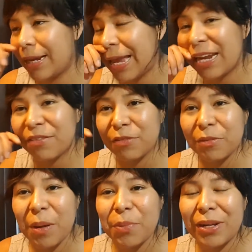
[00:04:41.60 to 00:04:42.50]
I can't even
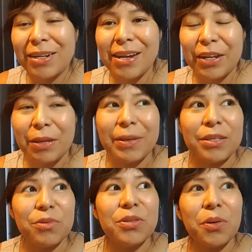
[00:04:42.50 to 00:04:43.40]
remember it entirely
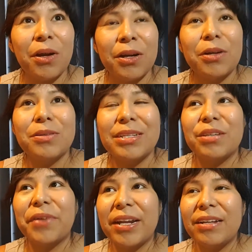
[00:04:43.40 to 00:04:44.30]
because it was so long ago since
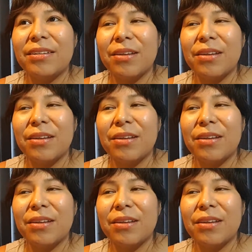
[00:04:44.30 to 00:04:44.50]
I read it.